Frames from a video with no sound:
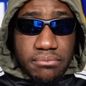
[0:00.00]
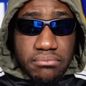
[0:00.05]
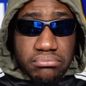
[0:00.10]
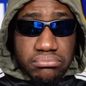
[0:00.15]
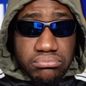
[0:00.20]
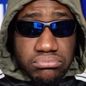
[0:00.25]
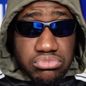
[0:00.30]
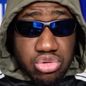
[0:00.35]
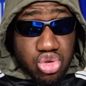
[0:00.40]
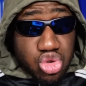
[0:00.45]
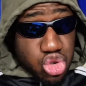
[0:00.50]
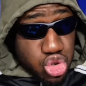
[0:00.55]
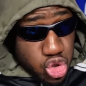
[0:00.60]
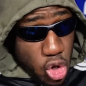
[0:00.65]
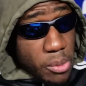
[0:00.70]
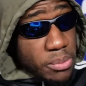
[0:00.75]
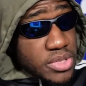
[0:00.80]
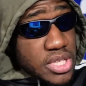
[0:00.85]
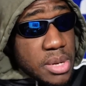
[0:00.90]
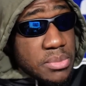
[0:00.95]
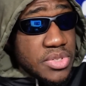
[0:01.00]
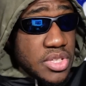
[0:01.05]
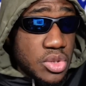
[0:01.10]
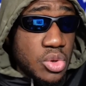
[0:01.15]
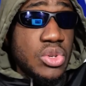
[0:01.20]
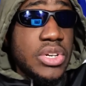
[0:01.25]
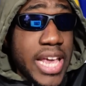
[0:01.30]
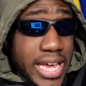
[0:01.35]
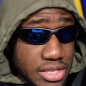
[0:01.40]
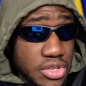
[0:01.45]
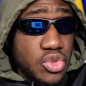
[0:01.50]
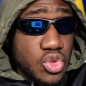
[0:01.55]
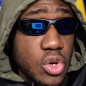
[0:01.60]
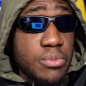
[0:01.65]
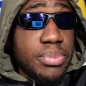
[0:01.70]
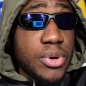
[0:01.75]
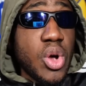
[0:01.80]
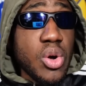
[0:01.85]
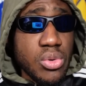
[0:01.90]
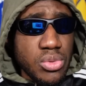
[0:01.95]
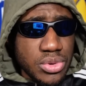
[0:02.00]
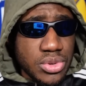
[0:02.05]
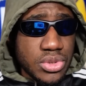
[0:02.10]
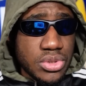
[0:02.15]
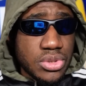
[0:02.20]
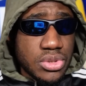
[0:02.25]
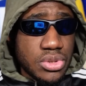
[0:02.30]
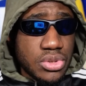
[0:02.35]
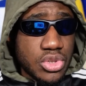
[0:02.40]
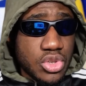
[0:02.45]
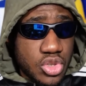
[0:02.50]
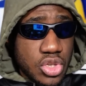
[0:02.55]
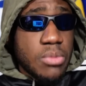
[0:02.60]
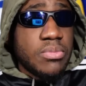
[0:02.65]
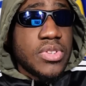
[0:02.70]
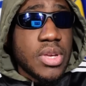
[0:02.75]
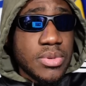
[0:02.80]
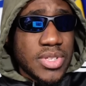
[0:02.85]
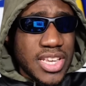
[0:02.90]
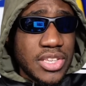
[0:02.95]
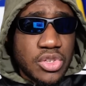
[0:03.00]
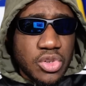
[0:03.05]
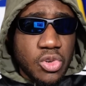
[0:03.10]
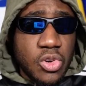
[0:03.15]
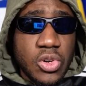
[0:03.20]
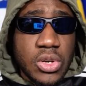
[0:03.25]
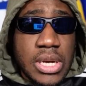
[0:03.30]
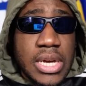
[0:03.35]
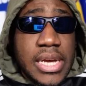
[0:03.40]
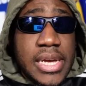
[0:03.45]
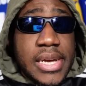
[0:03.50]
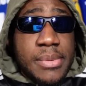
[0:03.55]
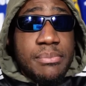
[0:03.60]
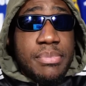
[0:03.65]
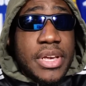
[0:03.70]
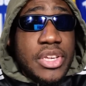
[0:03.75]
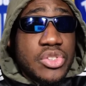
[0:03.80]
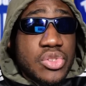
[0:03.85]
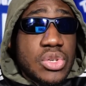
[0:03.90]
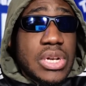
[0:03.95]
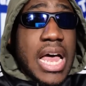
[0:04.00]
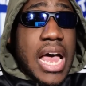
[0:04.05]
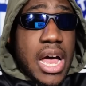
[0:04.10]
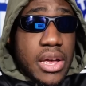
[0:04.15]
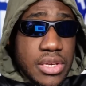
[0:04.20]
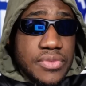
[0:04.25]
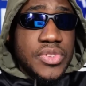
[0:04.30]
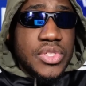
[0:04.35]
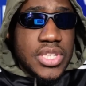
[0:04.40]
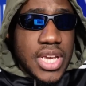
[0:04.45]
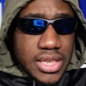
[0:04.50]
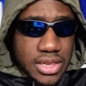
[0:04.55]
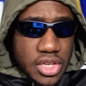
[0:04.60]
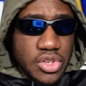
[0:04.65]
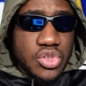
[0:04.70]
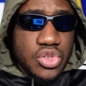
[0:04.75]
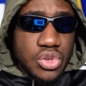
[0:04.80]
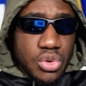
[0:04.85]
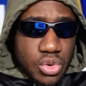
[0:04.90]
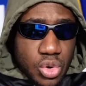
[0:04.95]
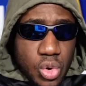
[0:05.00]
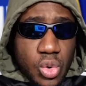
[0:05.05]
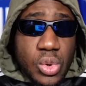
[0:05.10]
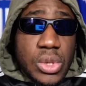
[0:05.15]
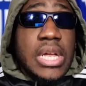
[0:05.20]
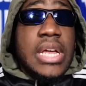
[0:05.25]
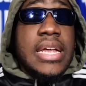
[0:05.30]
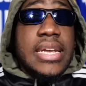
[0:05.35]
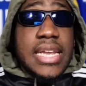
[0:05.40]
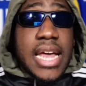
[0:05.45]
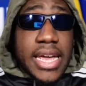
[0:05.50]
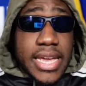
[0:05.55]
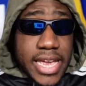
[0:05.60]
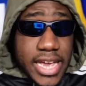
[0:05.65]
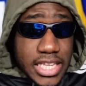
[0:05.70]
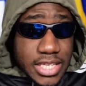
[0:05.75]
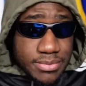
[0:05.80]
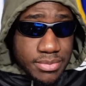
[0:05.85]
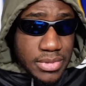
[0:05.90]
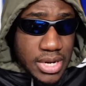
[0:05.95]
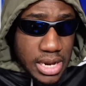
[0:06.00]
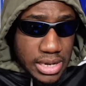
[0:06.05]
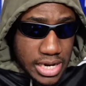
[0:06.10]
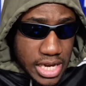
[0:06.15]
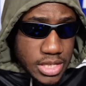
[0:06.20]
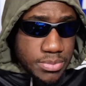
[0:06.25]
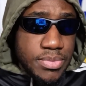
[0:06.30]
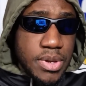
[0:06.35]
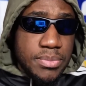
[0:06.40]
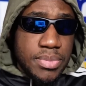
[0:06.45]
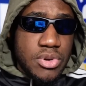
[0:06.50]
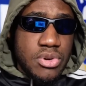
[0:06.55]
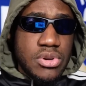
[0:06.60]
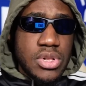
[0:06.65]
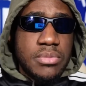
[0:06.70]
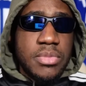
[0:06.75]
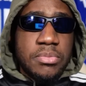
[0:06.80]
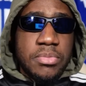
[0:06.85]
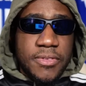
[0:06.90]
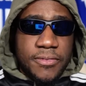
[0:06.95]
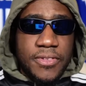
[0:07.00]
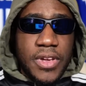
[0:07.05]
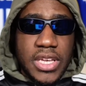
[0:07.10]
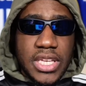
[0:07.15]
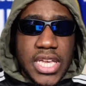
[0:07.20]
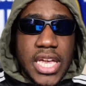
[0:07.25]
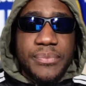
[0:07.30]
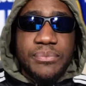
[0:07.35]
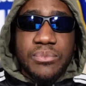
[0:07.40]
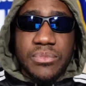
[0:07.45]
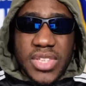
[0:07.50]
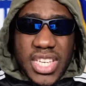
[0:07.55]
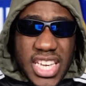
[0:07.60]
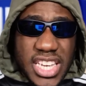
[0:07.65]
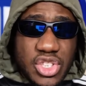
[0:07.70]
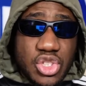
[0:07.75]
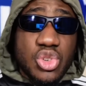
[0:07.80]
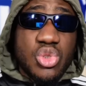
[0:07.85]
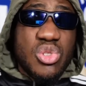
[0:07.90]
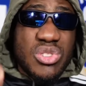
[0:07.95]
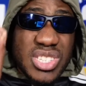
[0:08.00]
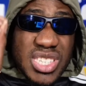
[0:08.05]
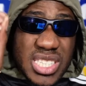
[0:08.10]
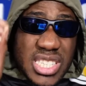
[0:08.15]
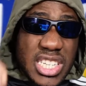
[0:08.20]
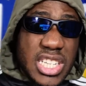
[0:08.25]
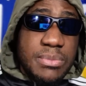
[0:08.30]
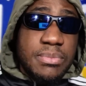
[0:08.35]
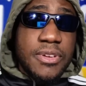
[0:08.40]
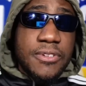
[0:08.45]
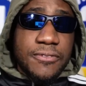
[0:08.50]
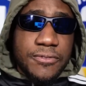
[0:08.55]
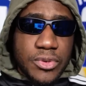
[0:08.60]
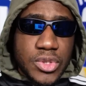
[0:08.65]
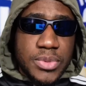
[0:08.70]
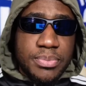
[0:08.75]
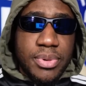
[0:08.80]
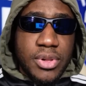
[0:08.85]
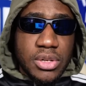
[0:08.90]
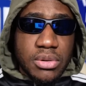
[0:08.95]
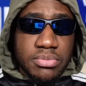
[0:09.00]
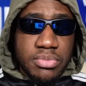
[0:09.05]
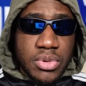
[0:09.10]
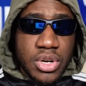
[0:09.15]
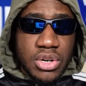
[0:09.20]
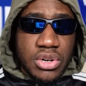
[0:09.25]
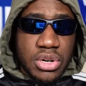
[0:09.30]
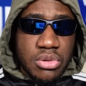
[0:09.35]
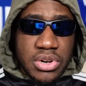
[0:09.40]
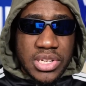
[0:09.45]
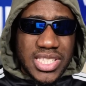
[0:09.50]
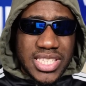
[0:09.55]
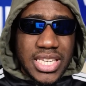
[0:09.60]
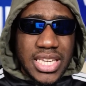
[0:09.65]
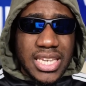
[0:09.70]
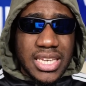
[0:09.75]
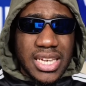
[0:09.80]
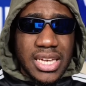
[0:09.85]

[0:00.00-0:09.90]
Sometimes it could get into blows. Sometimes it could, based on how you've said things, so cool. Now let me be real, let me be fair here. It could still be football critique,